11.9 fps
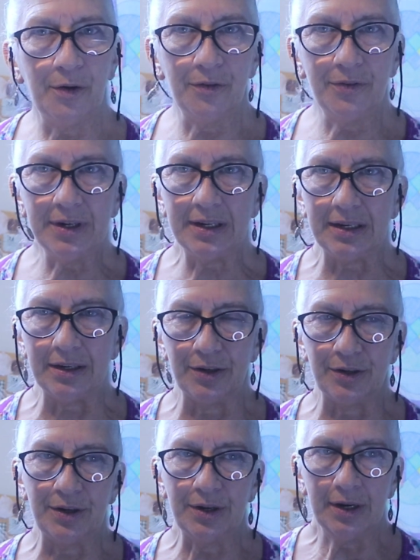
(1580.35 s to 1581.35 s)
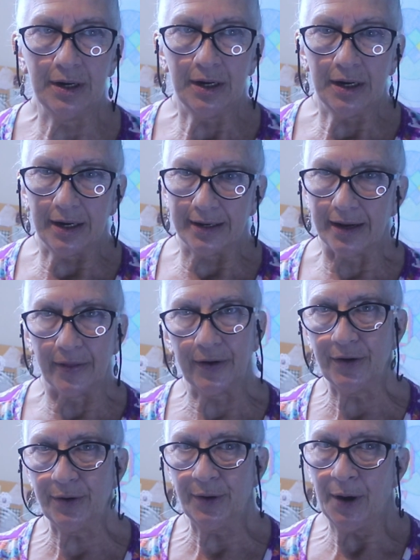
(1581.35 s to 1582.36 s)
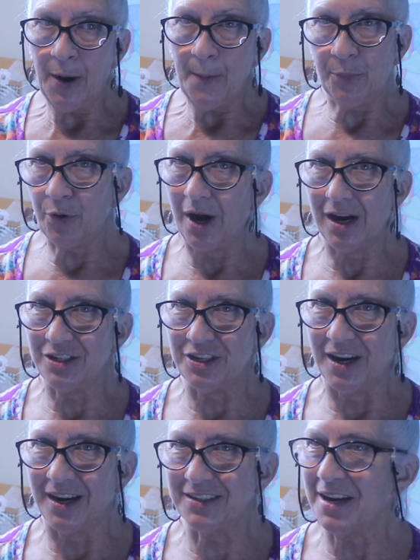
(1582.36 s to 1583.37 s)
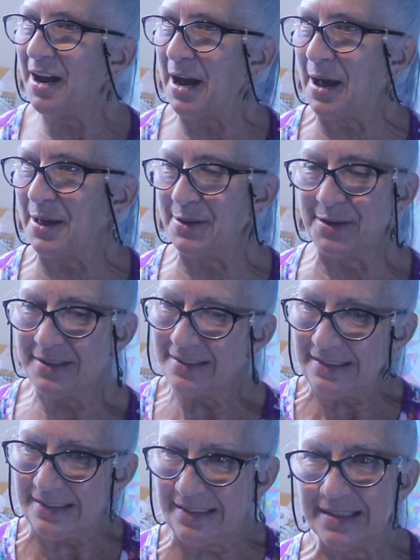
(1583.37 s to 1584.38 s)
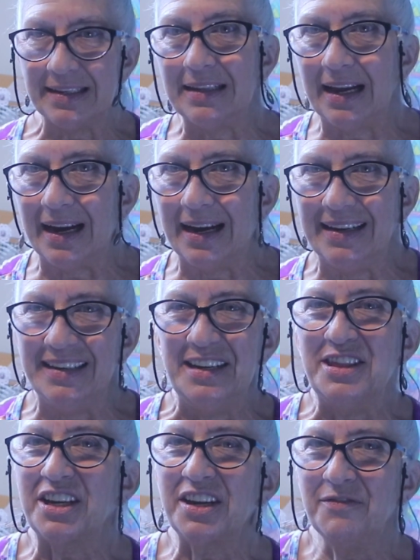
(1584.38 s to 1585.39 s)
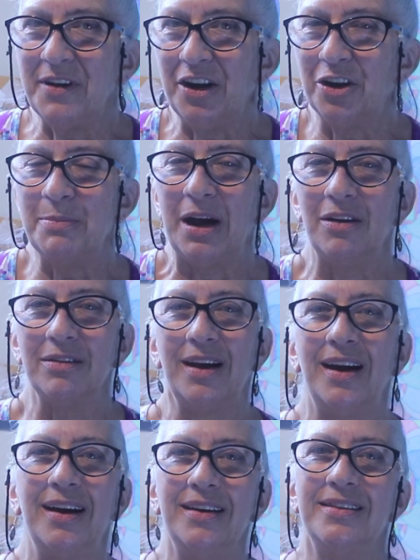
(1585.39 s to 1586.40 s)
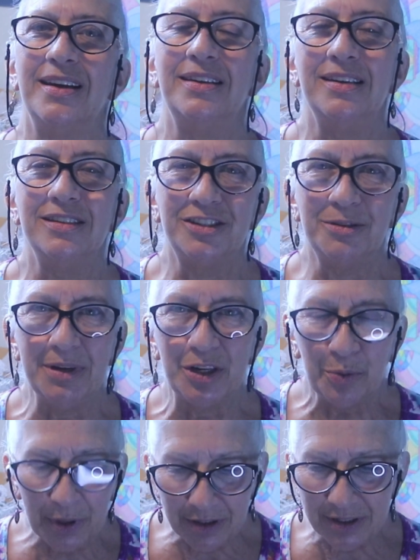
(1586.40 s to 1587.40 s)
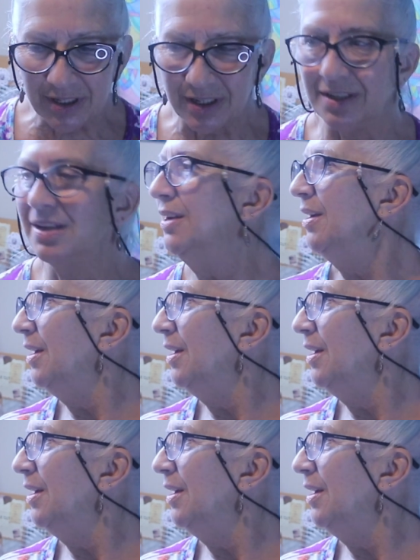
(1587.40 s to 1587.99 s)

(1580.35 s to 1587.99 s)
over here another project in the conveyor belt line that needs to be quilted.